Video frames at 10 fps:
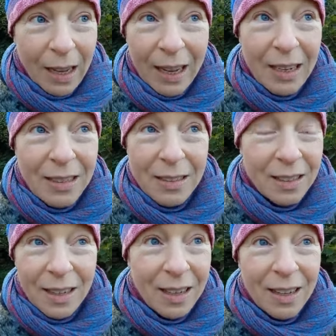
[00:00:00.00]
And
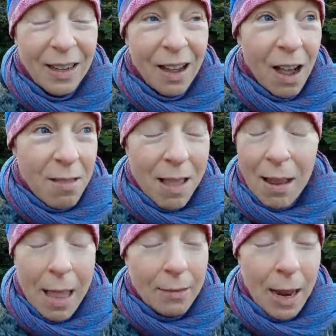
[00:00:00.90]

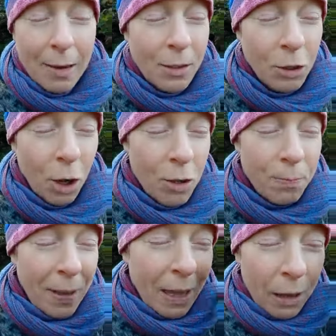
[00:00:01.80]

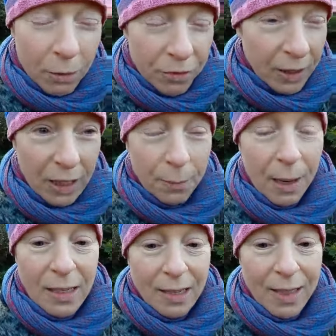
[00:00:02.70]
powerfully and amazing,